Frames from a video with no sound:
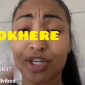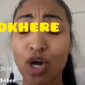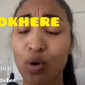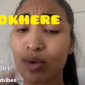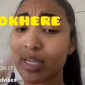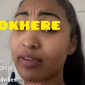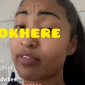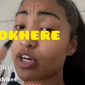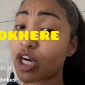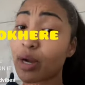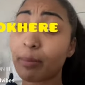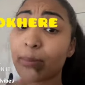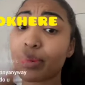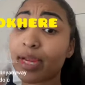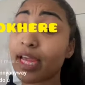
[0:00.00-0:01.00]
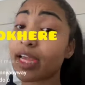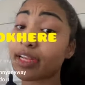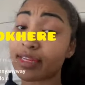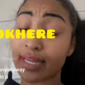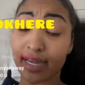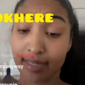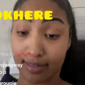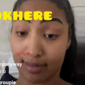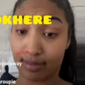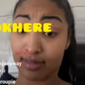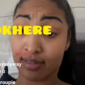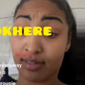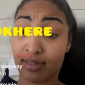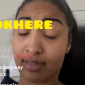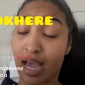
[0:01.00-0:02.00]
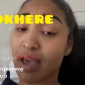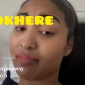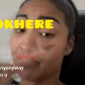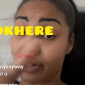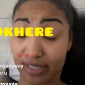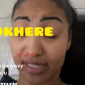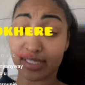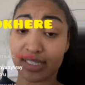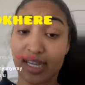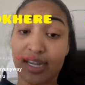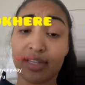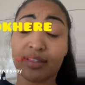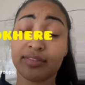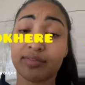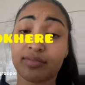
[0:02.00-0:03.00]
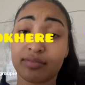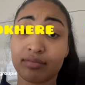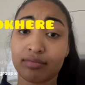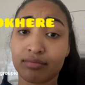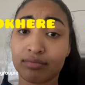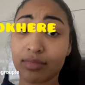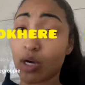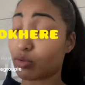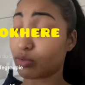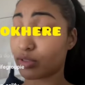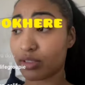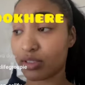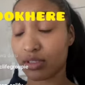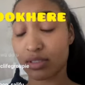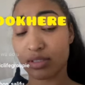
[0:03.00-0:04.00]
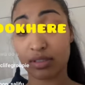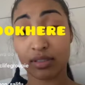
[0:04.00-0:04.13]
don't even complain that I'm versatile. Don't.